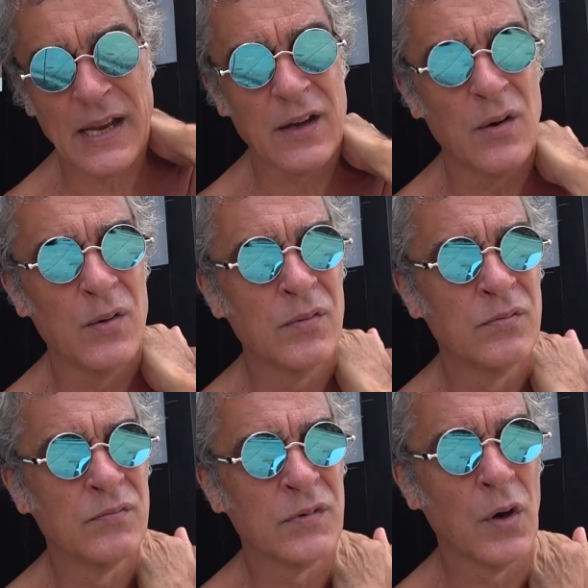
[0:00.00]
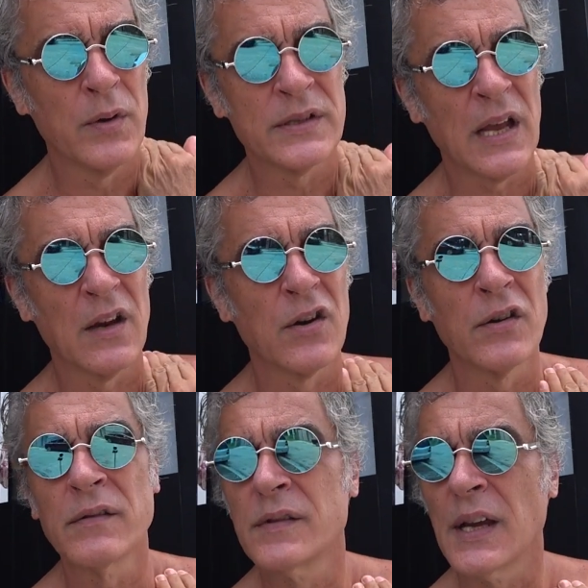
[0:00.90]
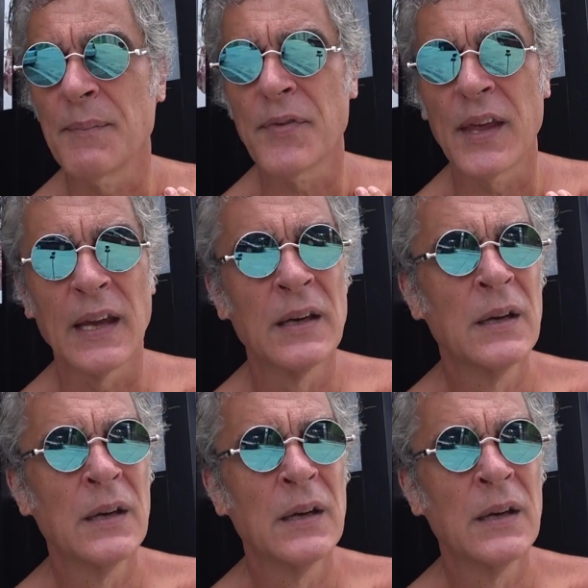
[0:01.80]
I go as I learn type thing.